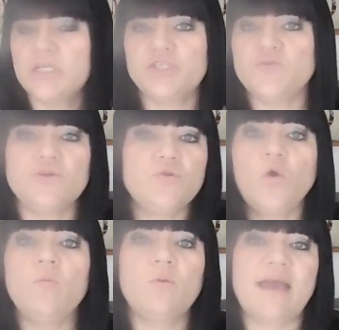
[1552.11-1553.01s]
do the
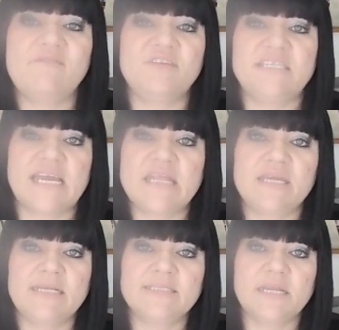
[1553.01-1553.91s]
normal everyday
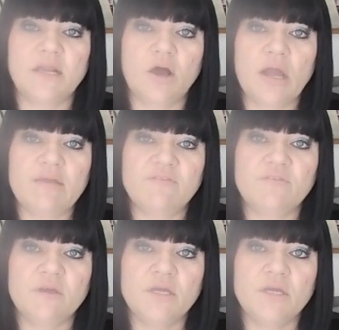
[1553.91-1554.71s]
things in life.